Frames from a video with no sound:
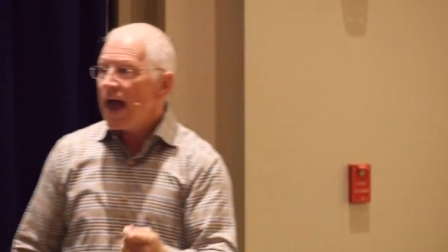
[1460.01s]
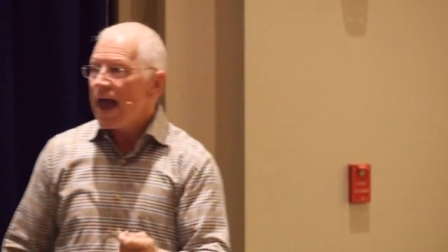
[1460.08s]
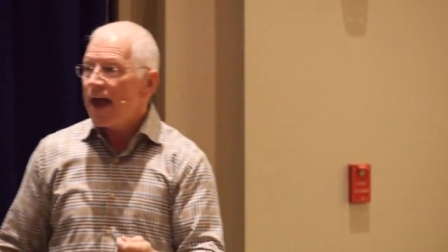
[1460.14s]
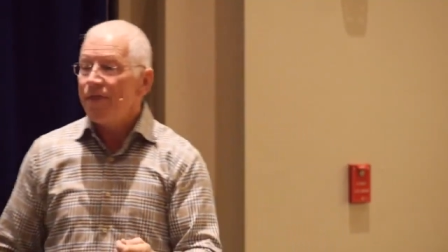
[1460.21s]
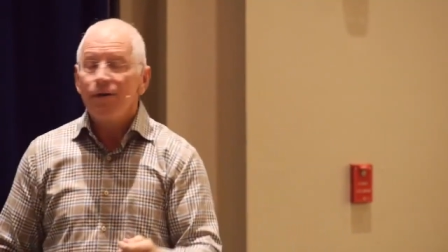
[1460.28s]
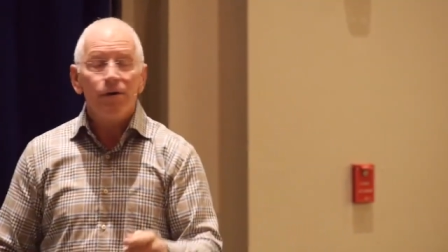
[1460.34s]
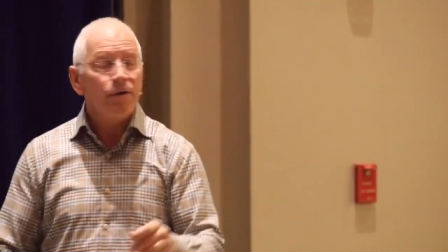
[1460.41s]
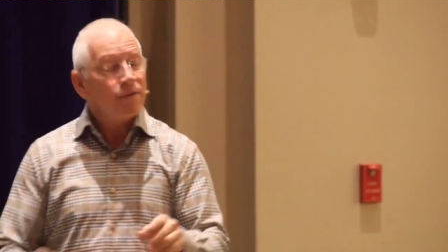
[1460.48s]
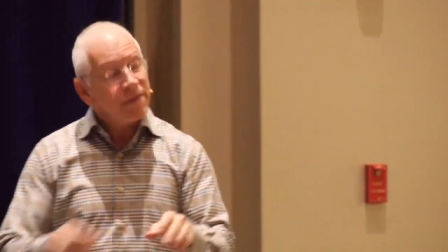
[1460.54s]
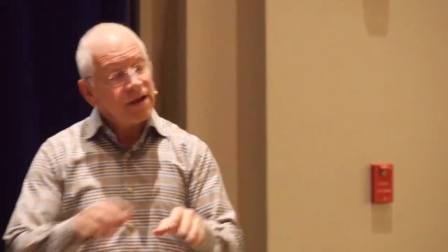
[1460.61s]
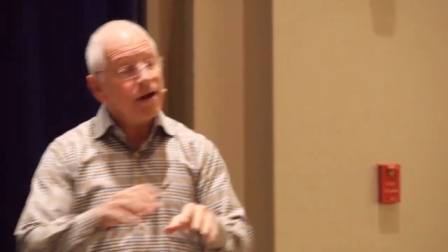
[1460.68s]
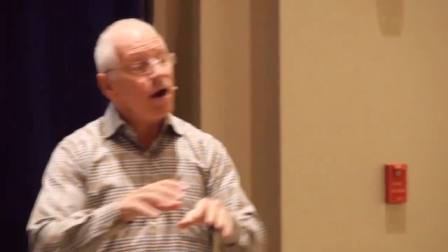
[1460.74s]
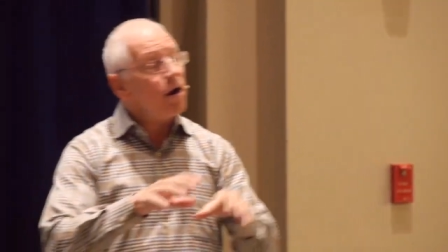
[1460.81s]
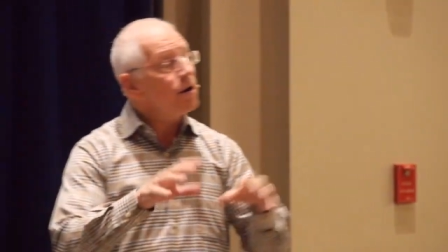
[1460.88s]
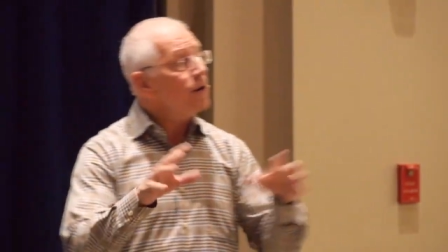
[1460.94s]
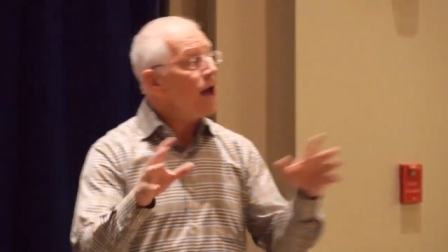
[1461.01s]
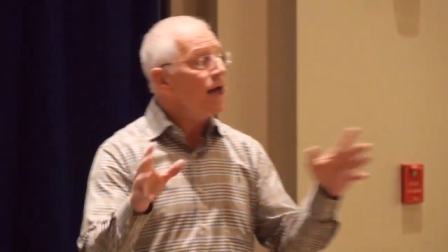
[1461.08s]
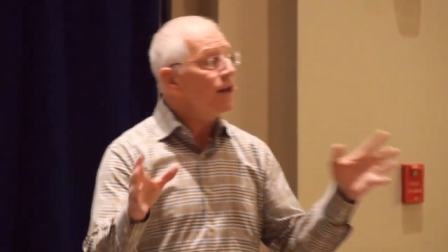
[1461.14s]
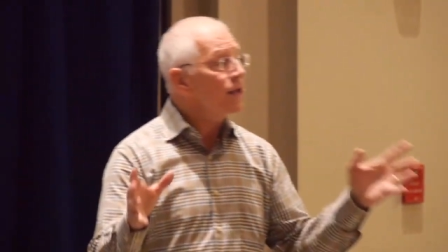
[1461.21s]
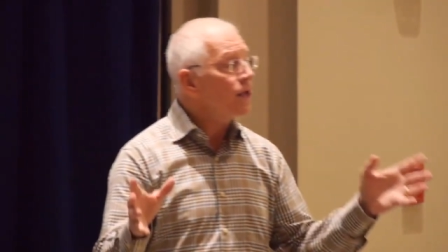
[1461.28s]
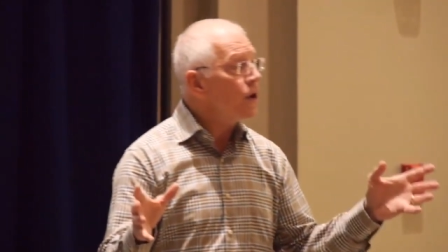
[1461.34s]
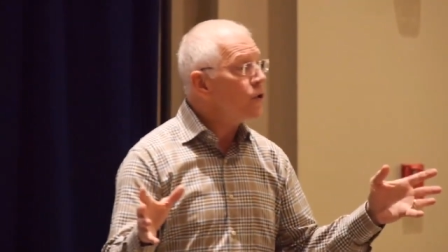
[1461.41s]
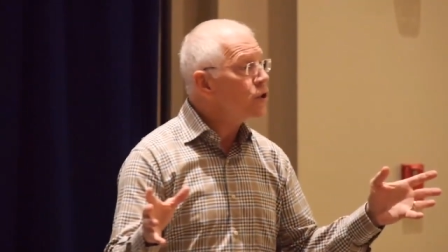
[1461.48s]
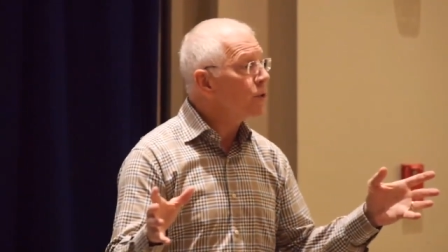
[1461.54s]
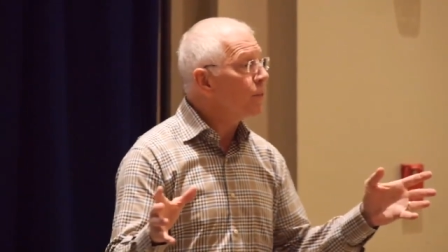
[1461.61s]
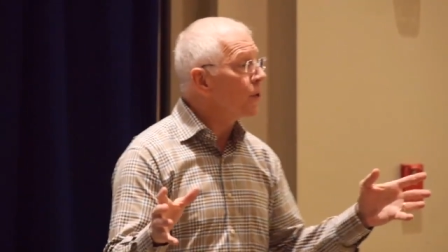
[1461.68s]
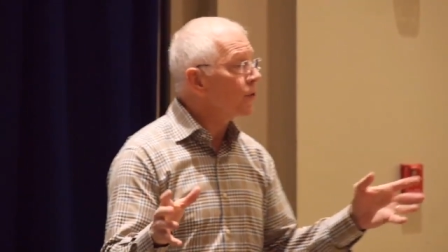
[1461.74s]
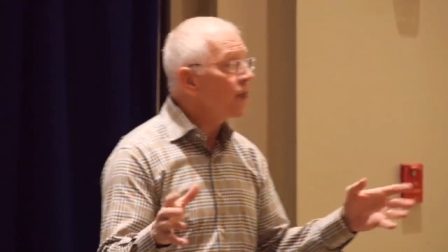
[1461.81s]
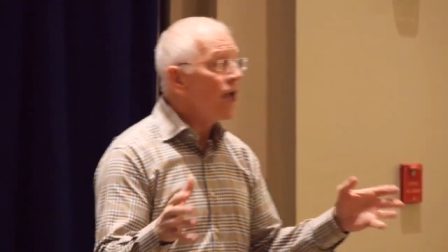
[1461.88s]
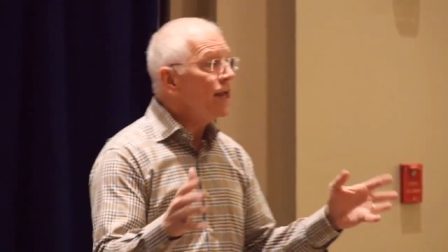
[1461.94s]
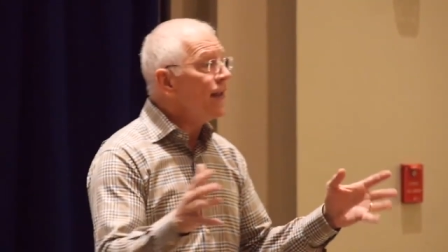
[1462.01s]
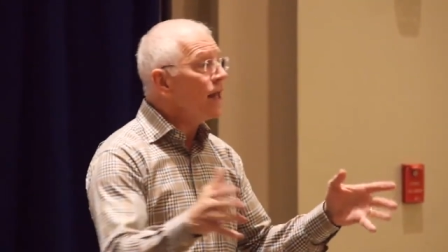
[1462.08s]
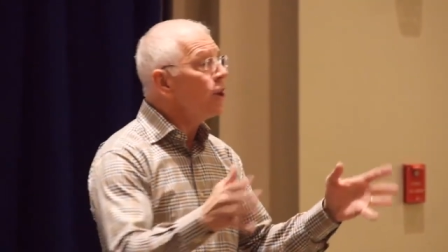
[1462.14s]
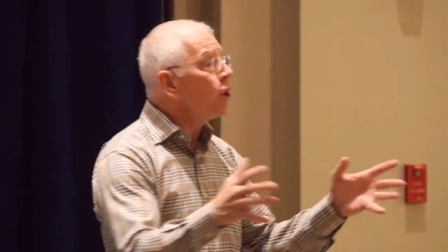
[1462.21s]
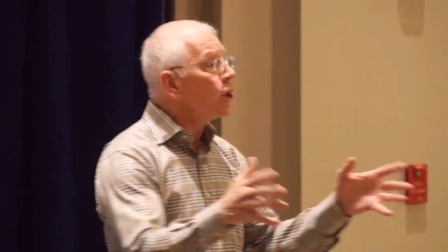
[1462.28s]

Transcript: and they're, they are non negotiables. Now,